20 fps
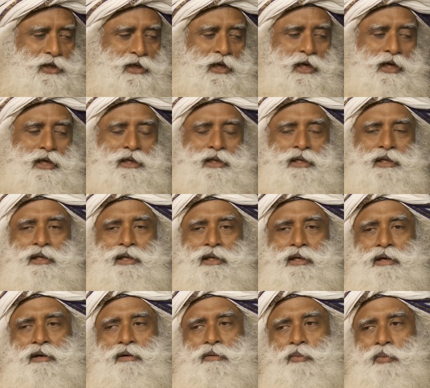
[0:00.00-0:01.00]
it
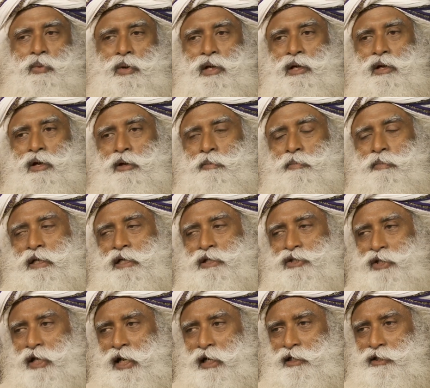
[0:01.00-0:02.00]
will not be a
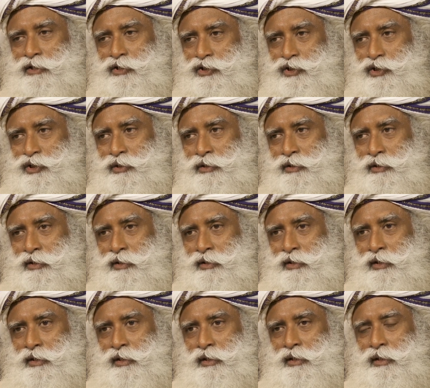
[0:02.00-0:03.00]
challenge
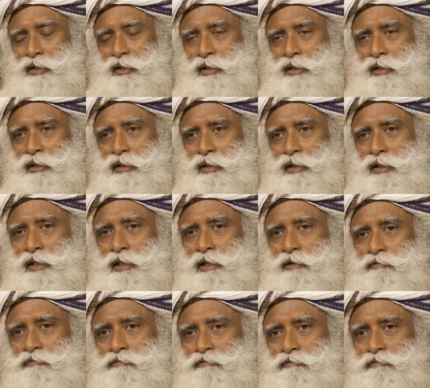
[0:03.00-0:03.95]
if